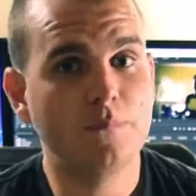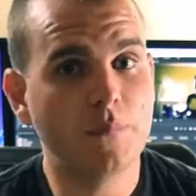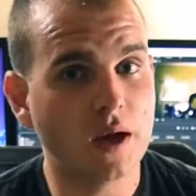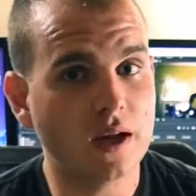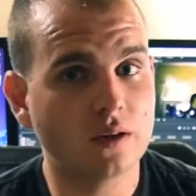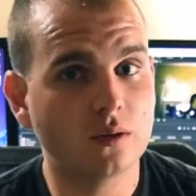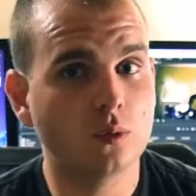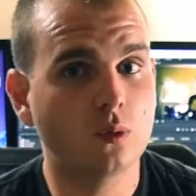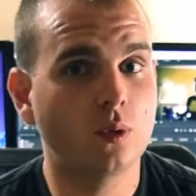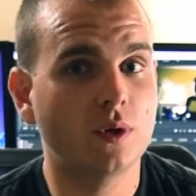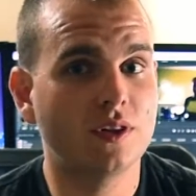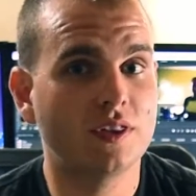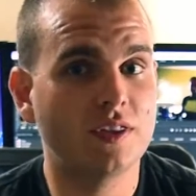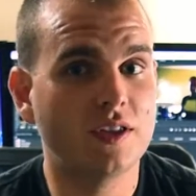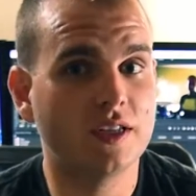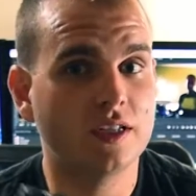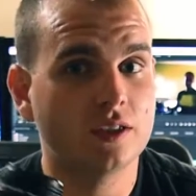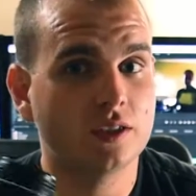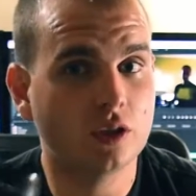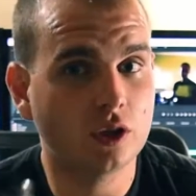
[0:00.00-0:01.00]
But with
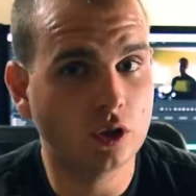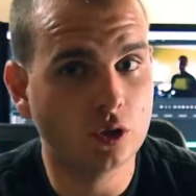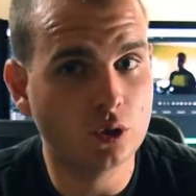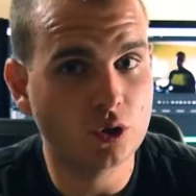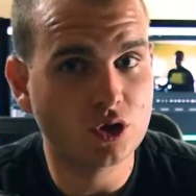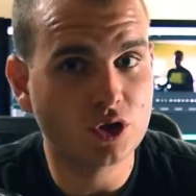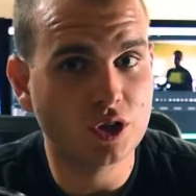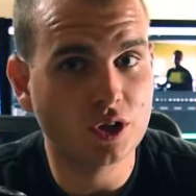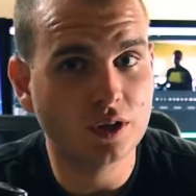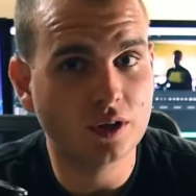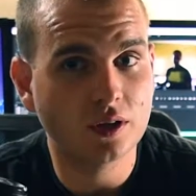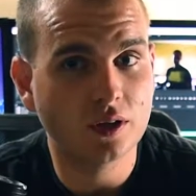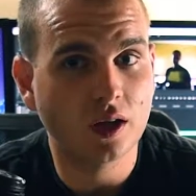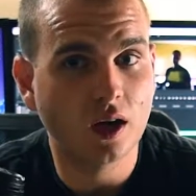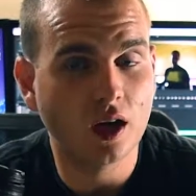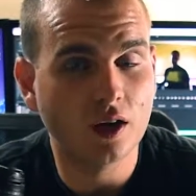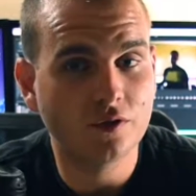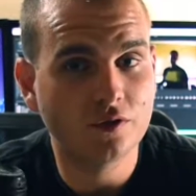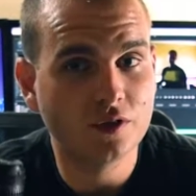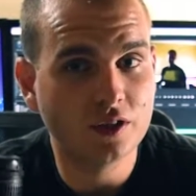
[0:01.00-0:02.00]
the inclusion
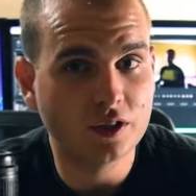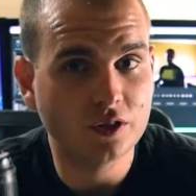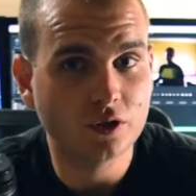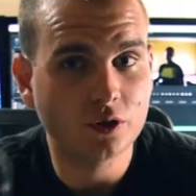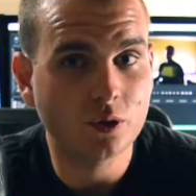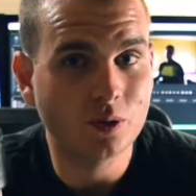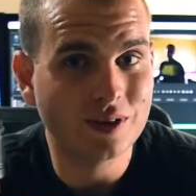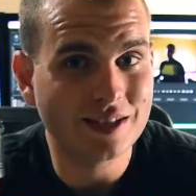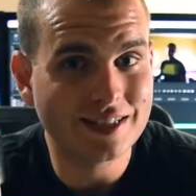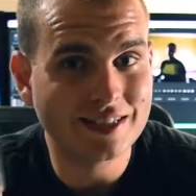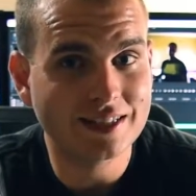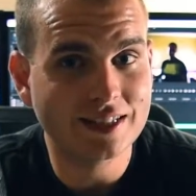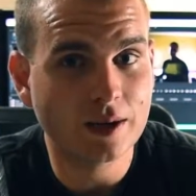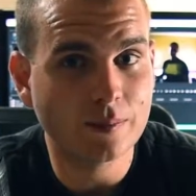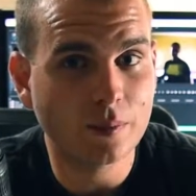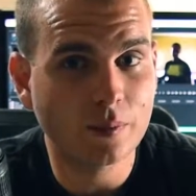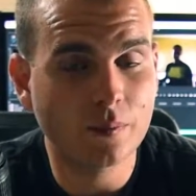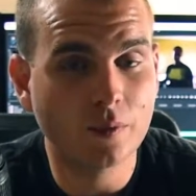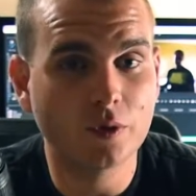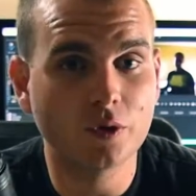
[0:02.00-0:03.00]
of the new
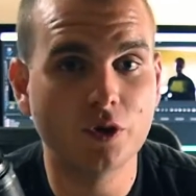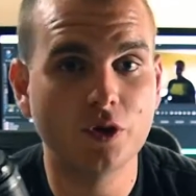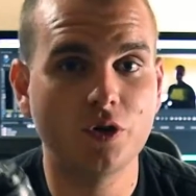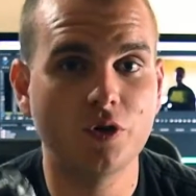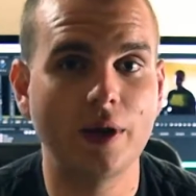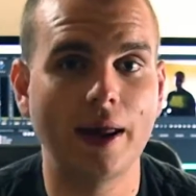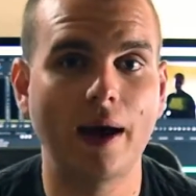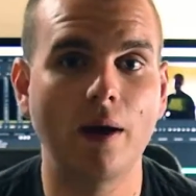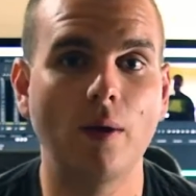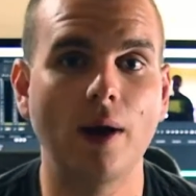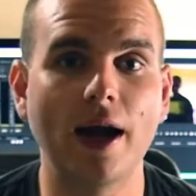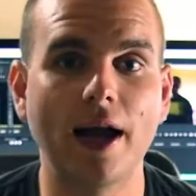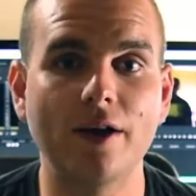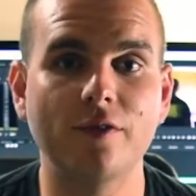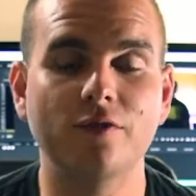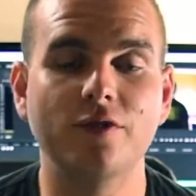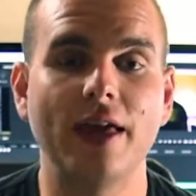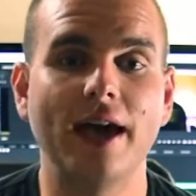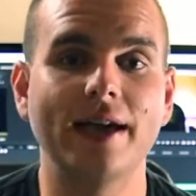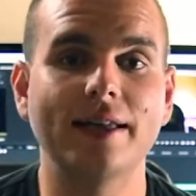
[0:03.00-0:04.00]
stepper motor, you now
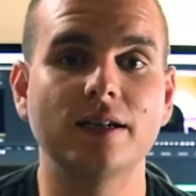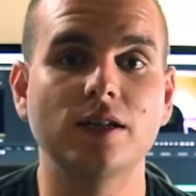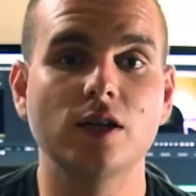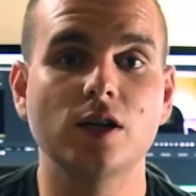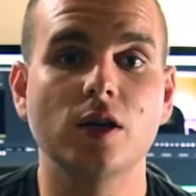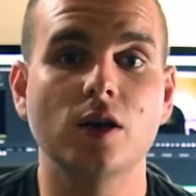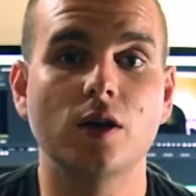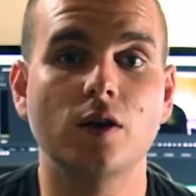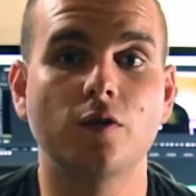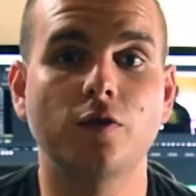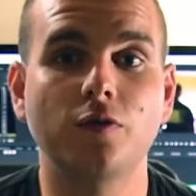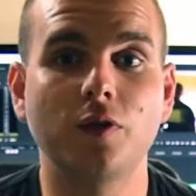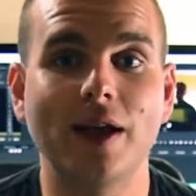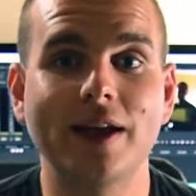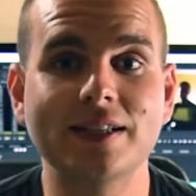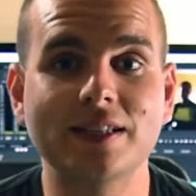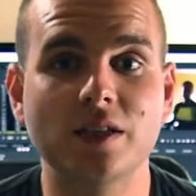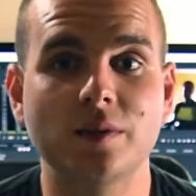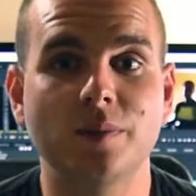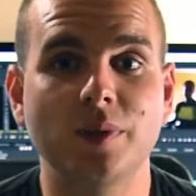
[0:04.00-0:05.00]
have that
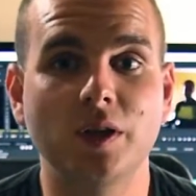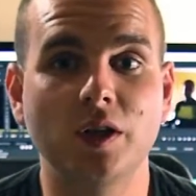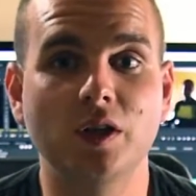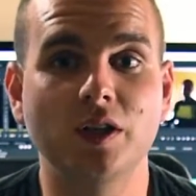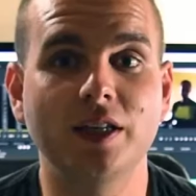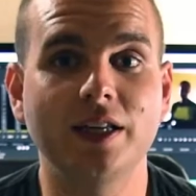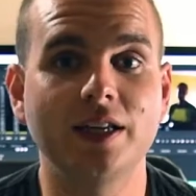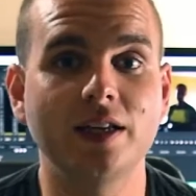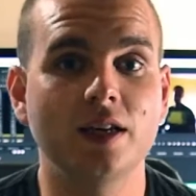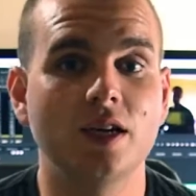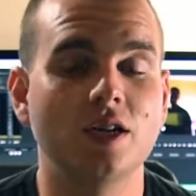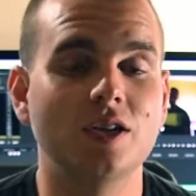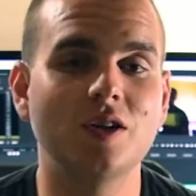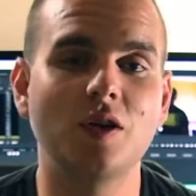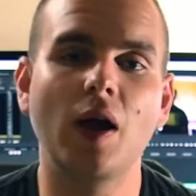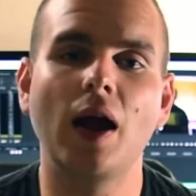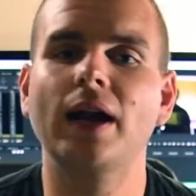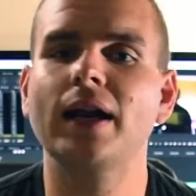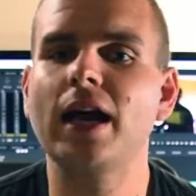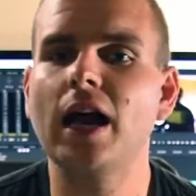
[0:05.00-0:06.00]
flexibility to
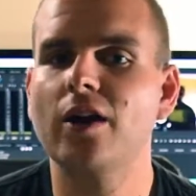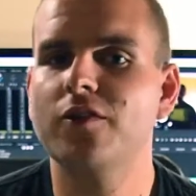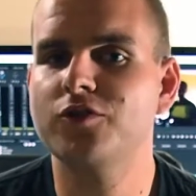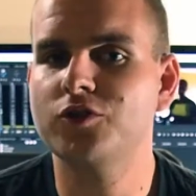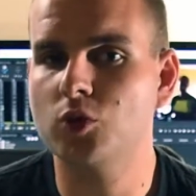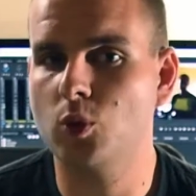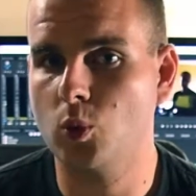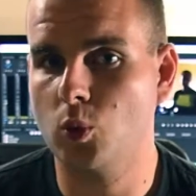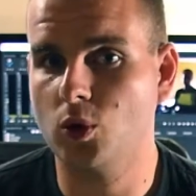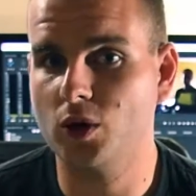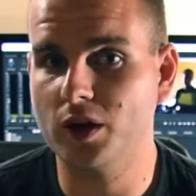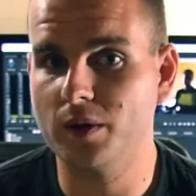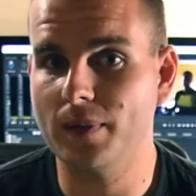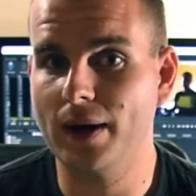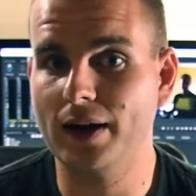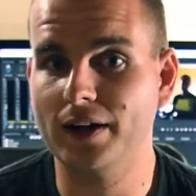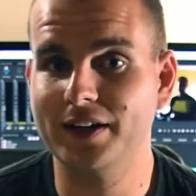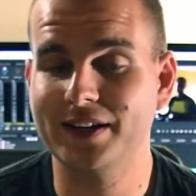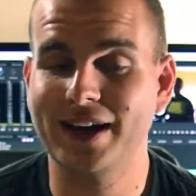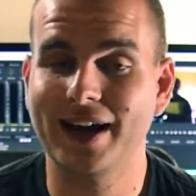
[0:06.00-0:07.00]
not have to worry
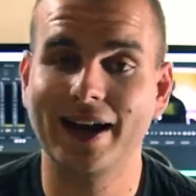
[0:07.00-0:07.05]
about it.